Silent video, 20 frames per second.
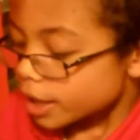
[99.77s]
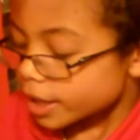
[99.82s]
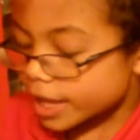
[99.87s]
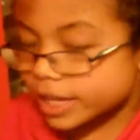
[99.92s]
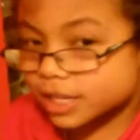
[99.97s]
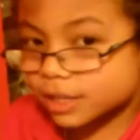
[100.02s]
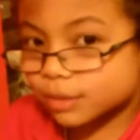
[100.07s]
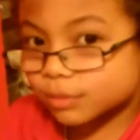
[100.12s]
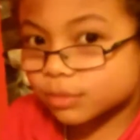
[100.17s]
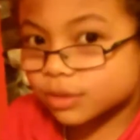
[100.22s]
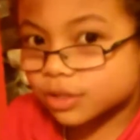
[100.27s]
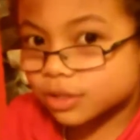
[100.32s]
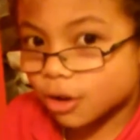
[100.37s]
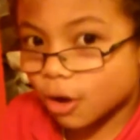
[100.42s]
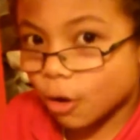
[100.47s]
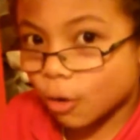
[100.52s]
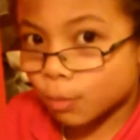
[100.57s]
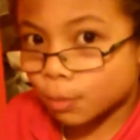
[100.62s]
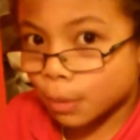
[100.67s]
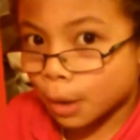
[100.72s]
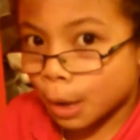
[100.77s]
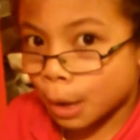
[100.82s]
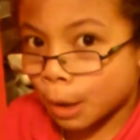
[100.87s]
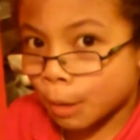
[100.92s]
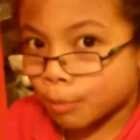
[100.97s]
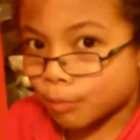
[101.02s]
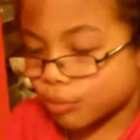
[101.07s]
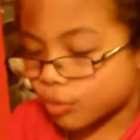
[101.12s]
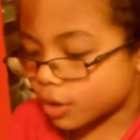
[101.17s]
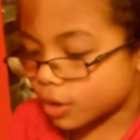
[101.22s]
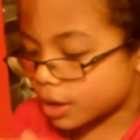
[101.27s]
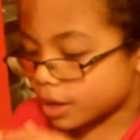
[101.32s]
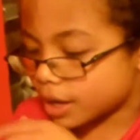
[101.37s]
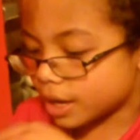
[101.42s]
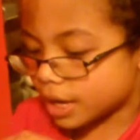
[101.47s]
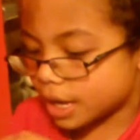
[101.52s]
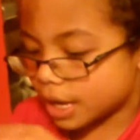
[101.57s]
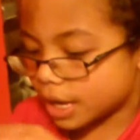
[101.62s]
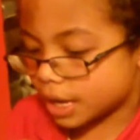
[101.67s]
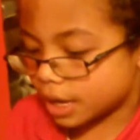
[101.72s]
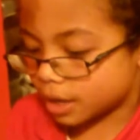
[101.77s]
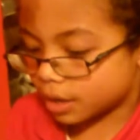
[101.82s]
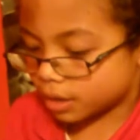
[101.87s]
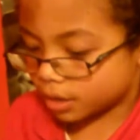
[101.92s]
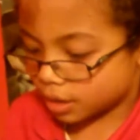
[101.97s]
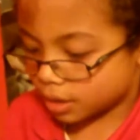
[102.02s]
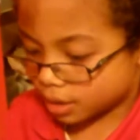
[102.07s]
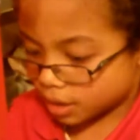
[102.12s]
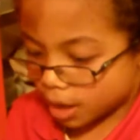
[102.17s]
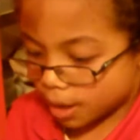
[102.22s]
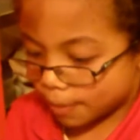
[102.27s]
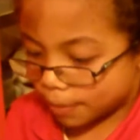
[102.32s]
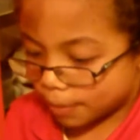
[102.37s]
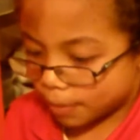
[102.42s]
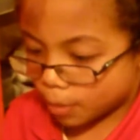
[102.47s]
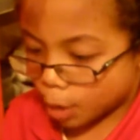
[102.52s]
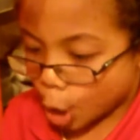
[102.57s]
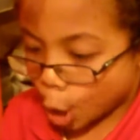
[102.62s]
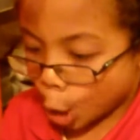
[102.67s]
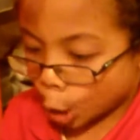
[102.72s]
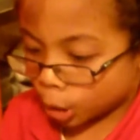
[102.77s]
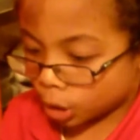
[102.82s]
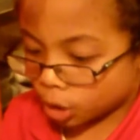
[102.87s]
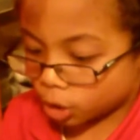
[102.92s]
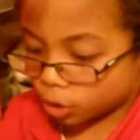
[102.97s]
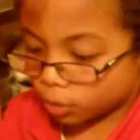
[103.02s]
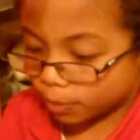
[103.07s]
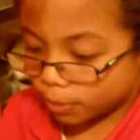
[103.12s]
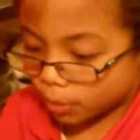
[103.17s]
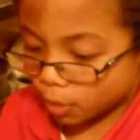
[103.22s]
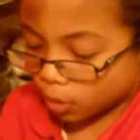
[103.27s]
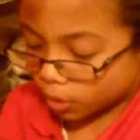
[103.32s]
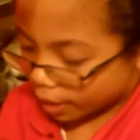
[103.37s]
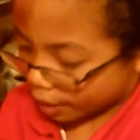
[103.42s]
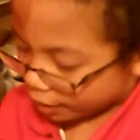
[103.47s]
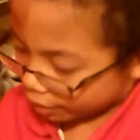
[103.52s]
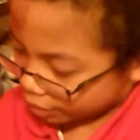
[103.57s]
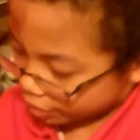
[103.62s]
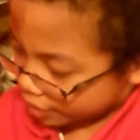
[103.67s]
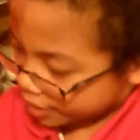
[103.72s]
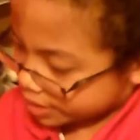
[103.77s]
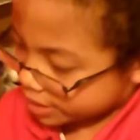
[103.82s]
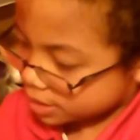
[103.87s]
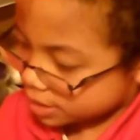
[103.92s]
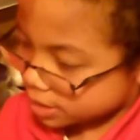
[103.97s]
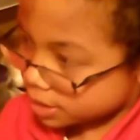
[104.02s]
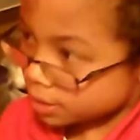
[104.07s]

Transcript: Get some soap and put it in a little bowl like this.